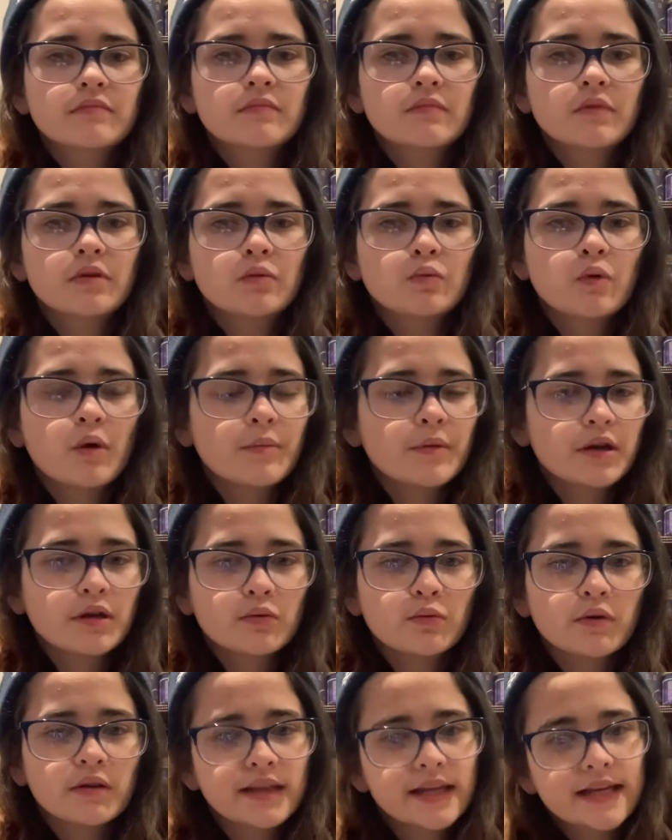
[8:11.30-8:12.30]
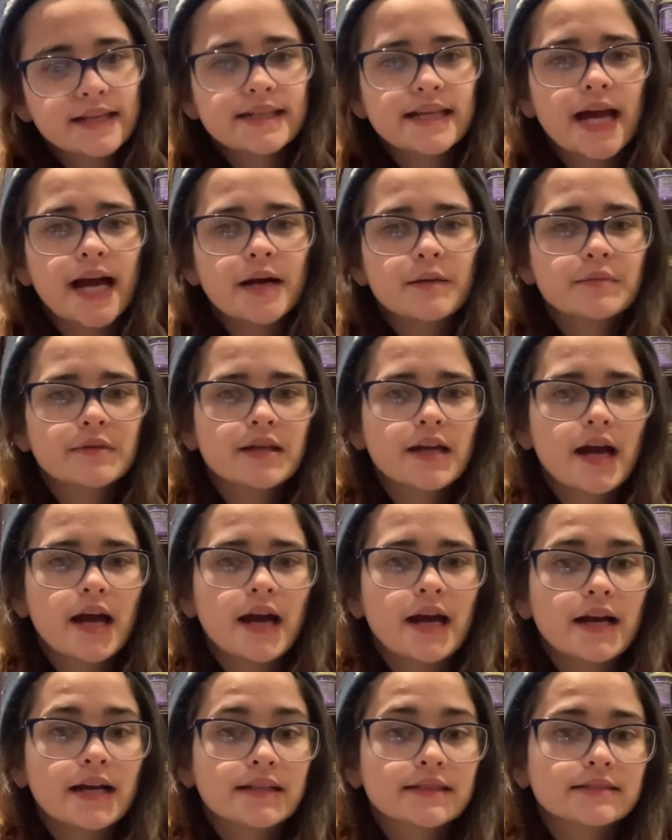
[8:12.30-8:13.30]
woman was kidnapped
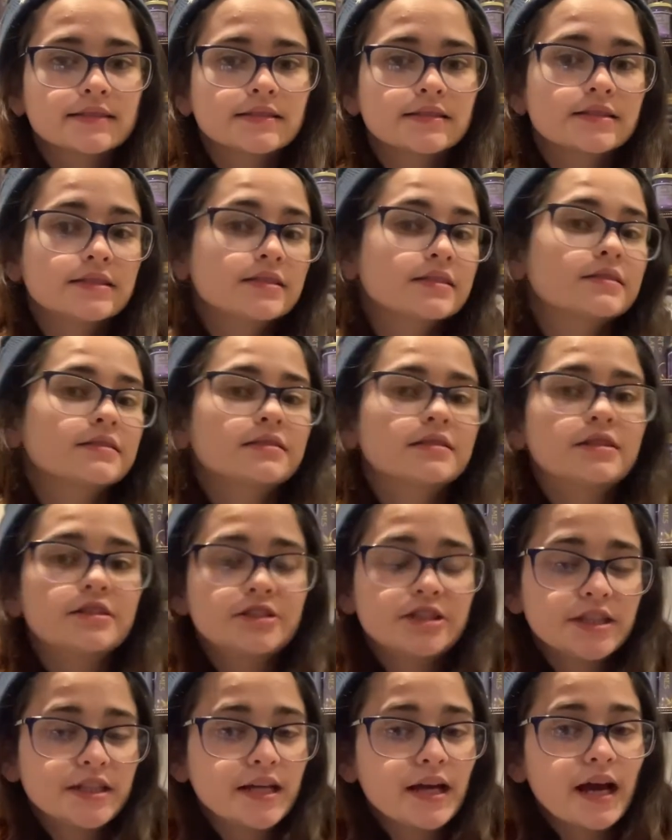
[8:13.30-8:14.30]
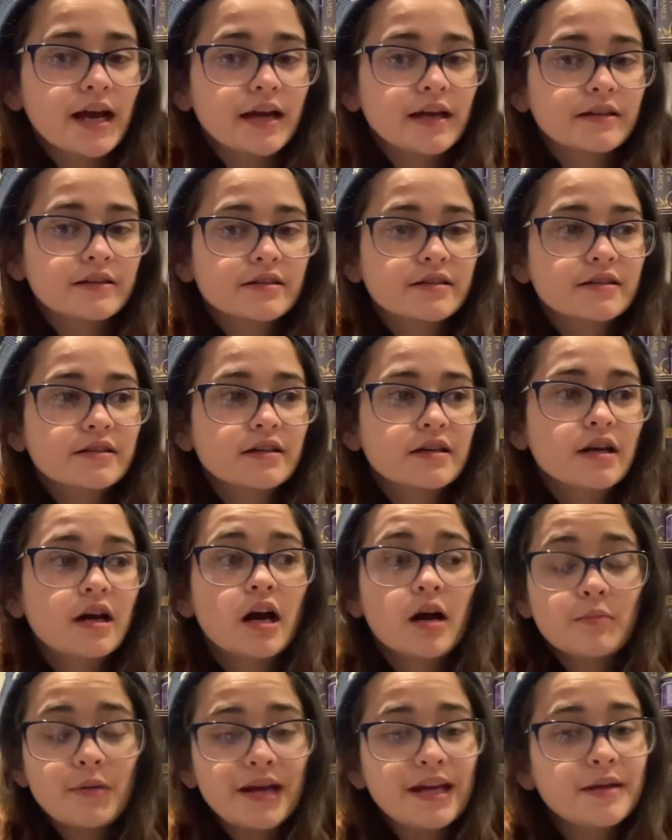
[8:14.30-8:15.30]
and she had a
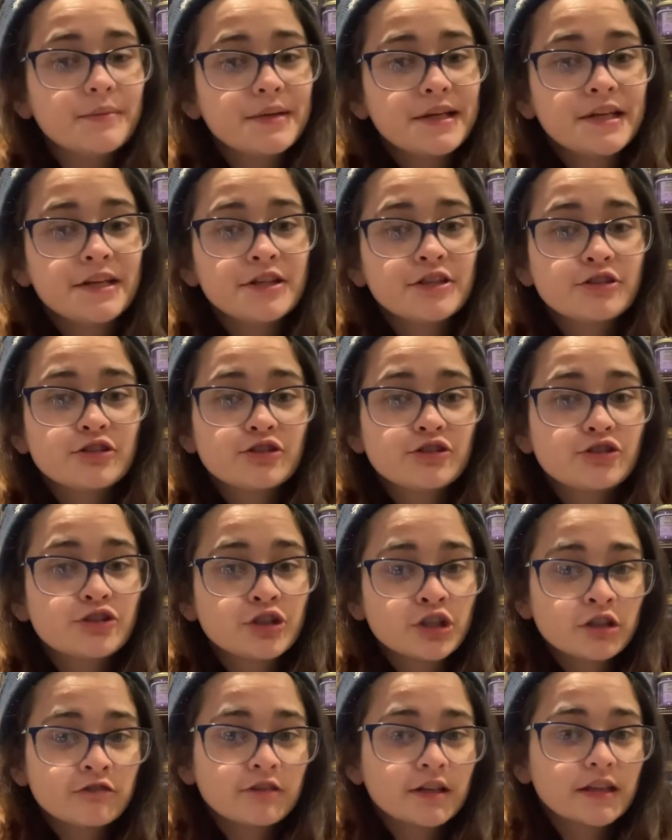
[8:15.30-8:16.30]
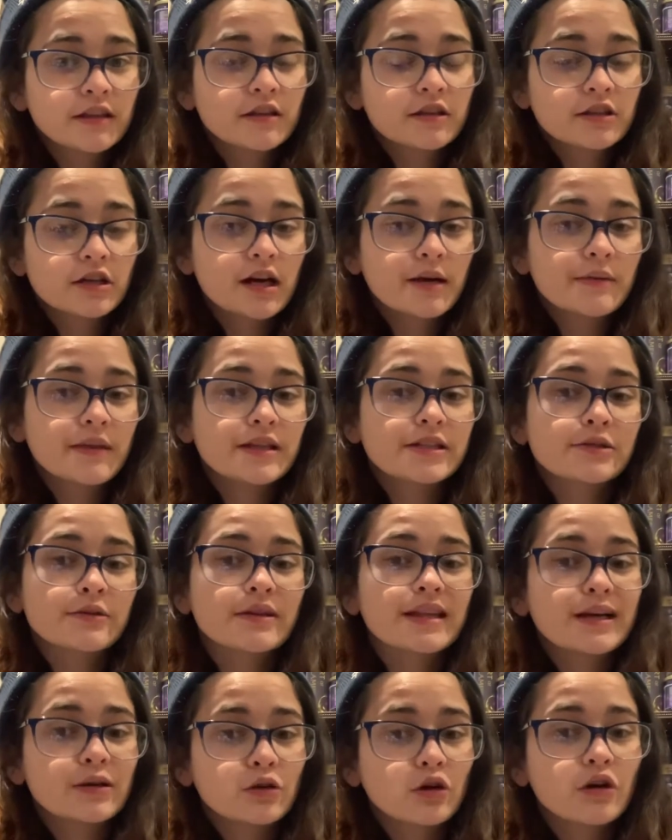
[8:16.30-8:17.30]
baby during the time that she was
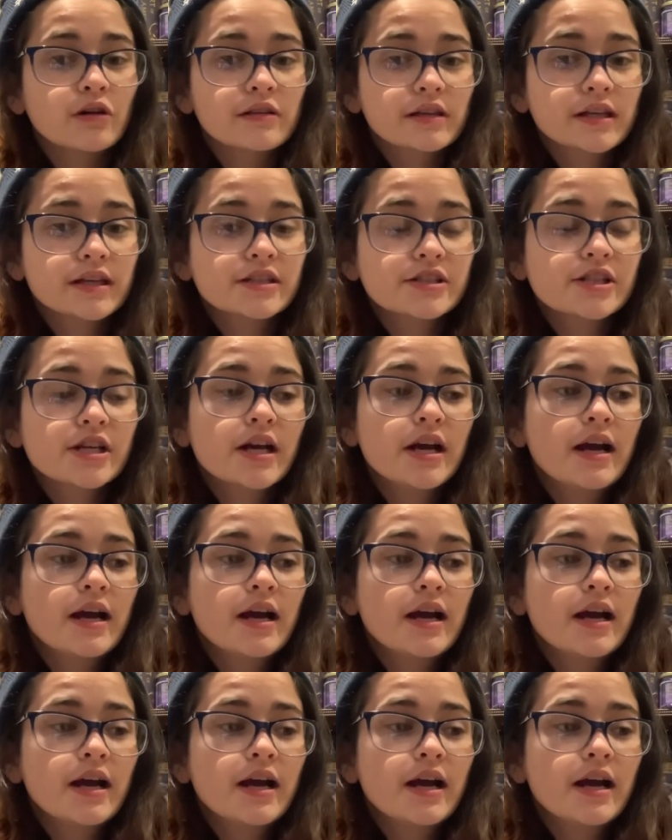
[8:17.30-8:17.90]
held hostage,